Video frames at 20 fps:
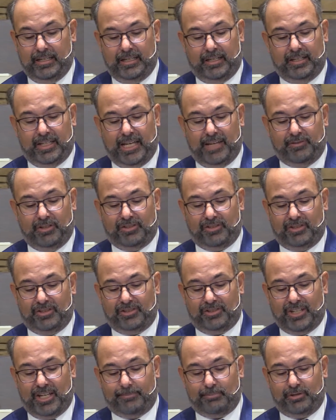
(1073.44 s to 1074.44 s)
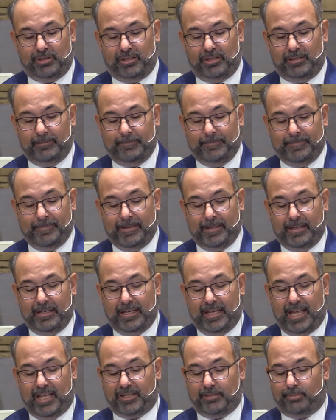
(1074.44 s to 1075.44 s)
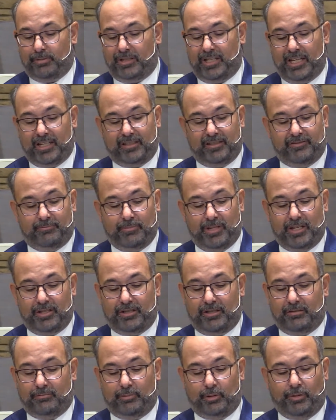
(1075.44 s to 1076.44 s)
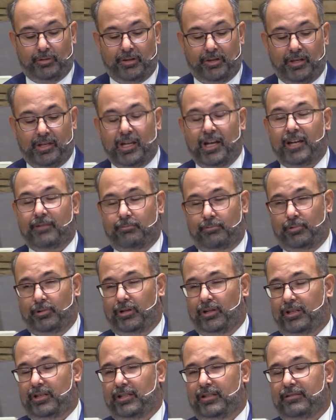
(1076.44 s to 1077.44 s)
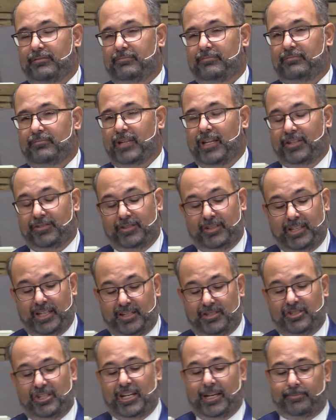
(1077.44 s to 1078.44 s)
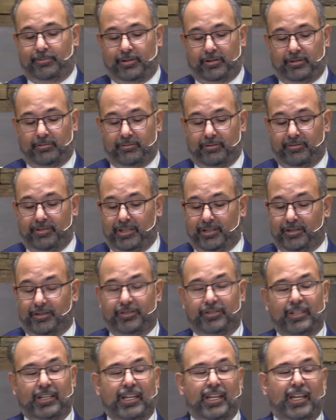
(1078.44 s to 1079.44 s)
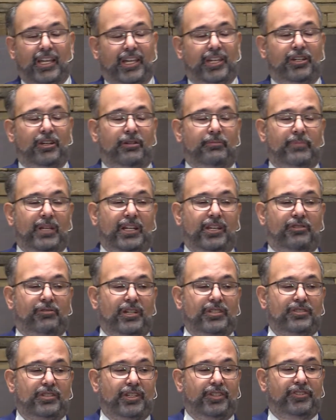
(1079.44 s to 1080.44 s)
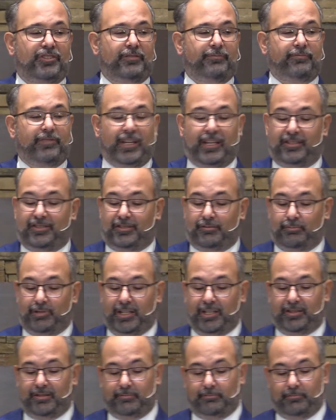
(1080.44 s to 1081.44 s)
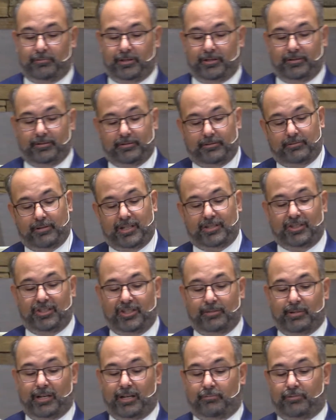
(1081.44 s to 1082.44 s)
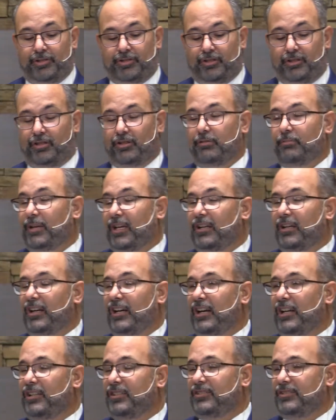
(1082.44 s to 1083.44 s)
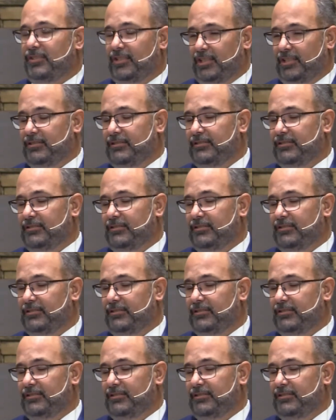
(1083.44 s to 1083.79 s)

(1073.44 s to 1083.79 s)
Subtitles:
David's deception as a protective measure will not work, as the next chapter reveals. You know, many Christians are faced with questions about what to do about honesty.